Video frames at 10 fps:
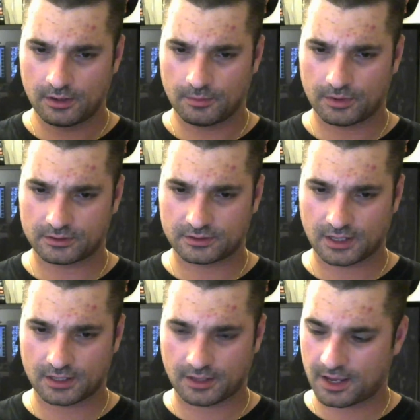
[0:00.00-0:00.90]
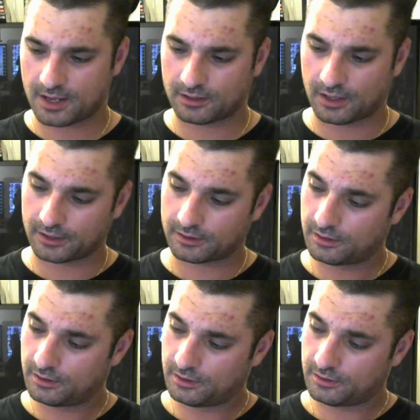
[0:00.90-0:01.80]
but instead they had like
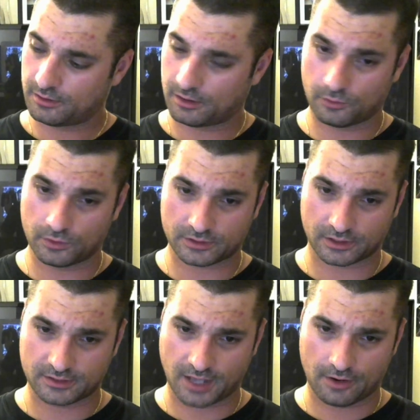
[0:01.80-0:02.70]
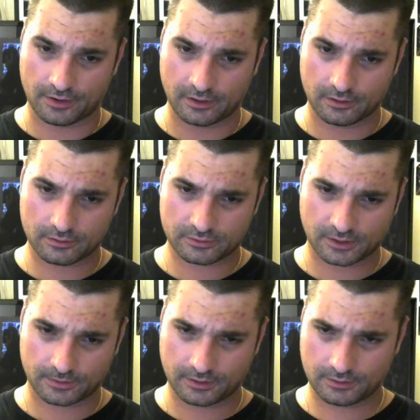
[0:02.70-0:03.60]
the other ones like down here or
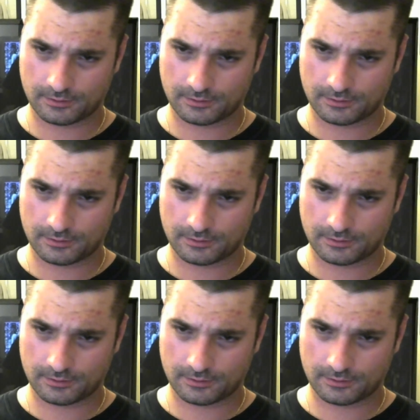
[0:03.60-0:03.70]
something.